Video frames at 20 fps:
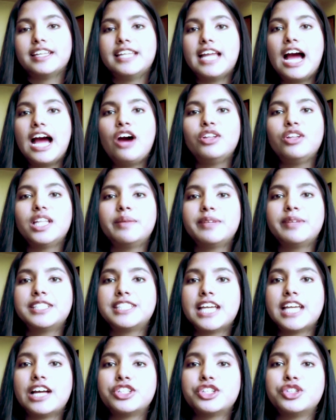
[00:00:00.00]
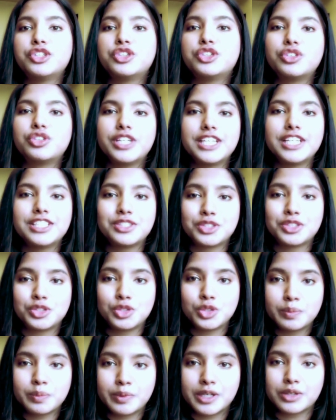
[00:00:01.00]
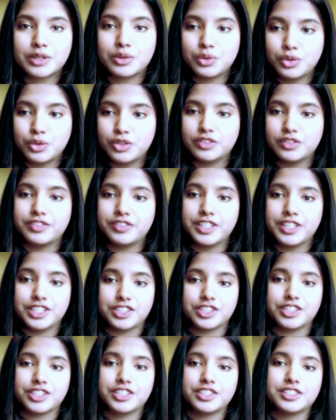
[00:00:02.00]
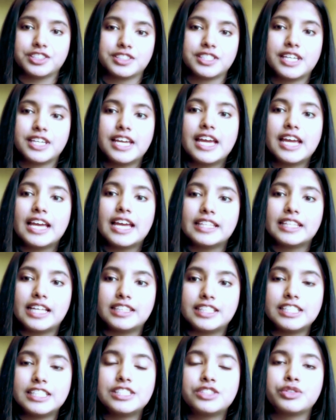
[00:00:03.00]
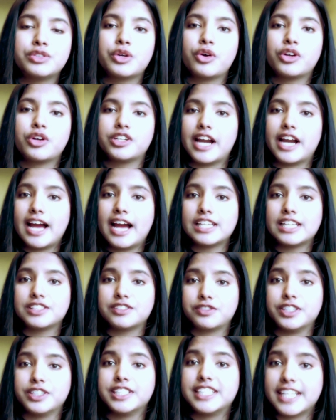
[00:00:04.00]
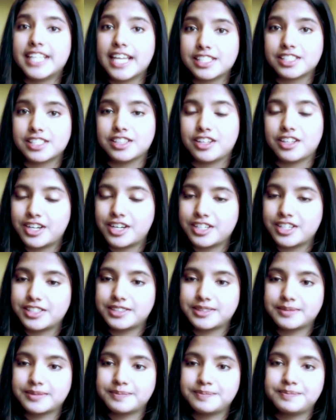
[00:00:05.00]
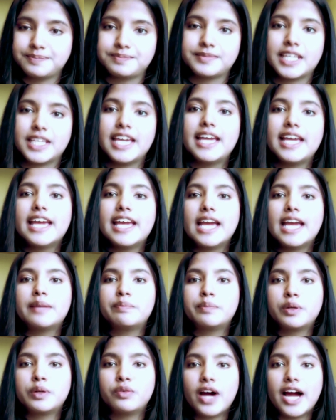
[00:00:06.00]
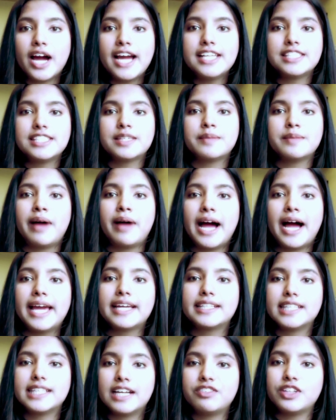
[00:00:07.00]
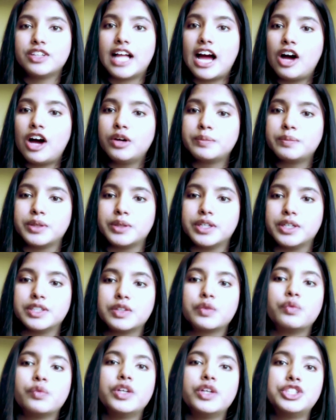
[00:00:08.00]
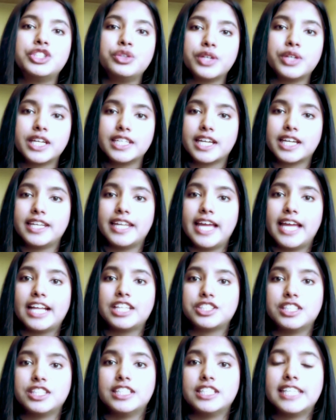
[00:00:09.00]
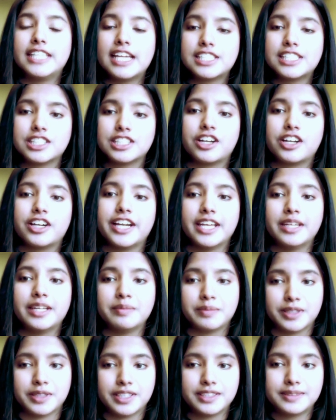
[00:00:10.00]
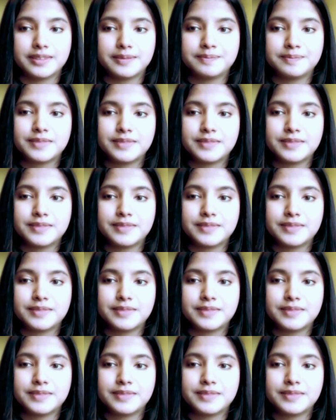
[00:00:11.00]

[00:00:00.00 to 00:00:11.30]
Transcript: Now let me tell you 3 super cool features that this recorder has for DSLRs. It provides a mic level output which you can connect to the DSLR input.